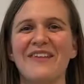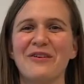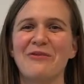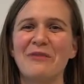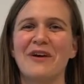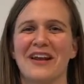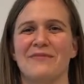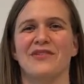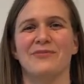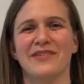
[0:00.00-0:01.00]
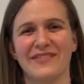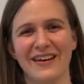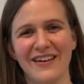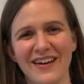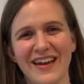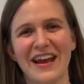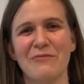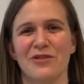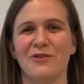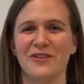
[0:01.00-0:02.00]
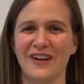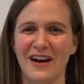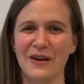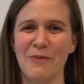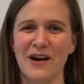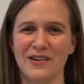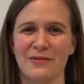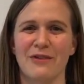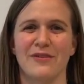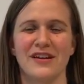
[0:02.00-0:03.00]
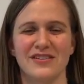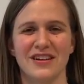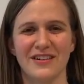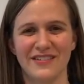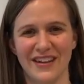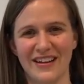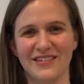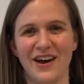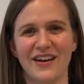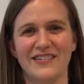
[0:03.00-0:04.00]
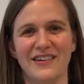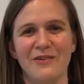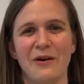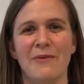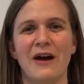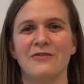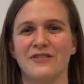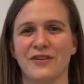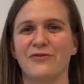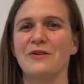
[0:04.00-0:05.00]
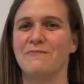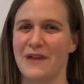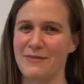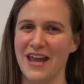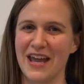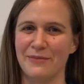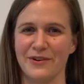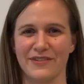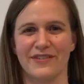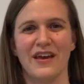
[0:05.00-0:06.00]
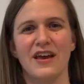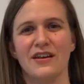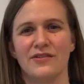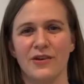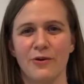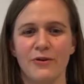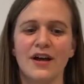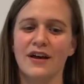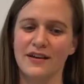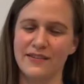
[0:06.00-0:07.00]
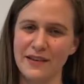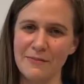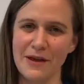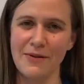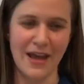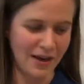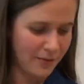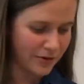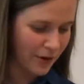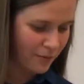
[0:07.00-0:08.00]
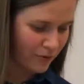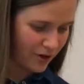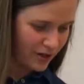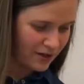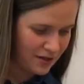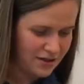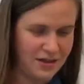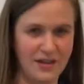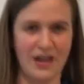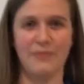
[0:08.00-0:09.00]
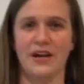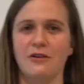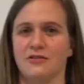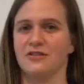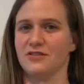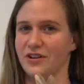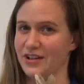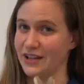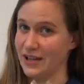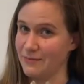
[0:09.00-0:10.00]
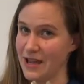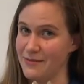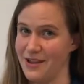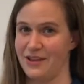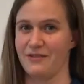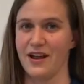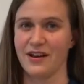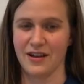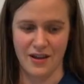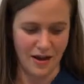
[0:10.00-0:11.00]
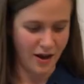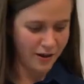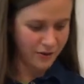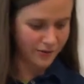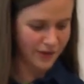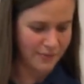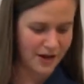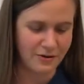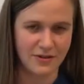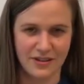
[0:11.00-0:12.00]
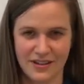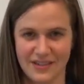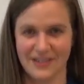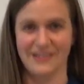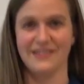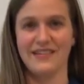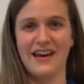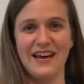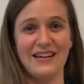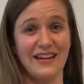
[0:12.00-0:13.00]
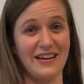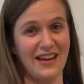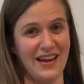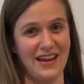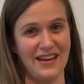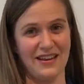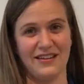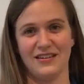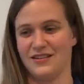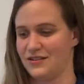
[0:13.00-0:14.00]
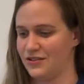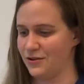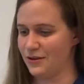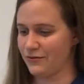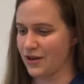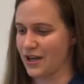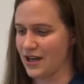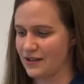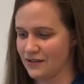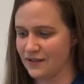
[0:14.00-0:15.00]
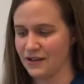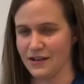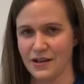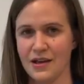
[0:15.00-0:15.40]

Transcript: Hi everyone, my name is Miss Sarah and I'm with Oakland County Parks and Recreation here today to talk to you about different baby animals. So some baby animals are born coming out looking like a baby, right? Others come out inside an egg. Two different kinds,